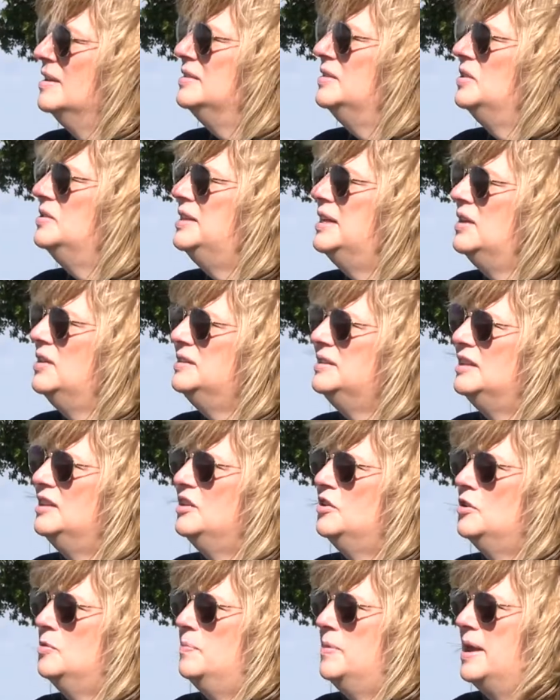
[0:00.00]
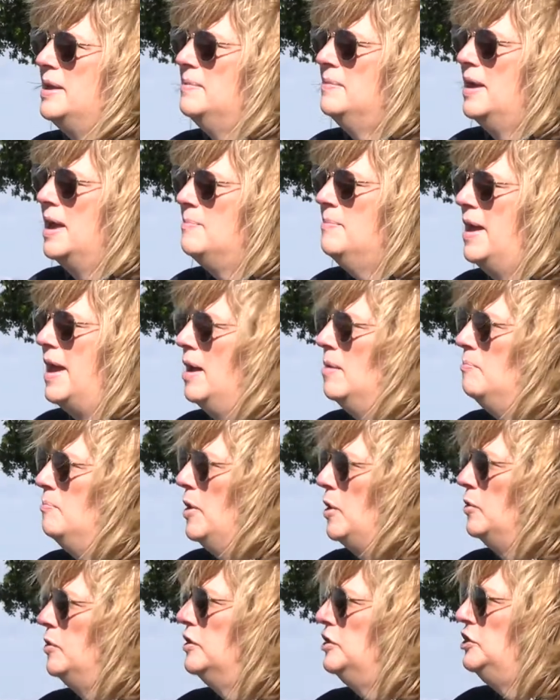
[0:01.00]
So tell us a little bit about
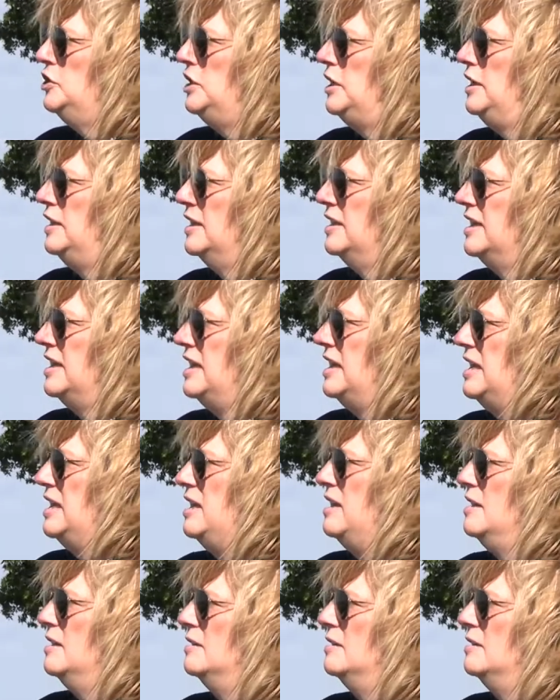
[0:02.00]
Boca Chica Key.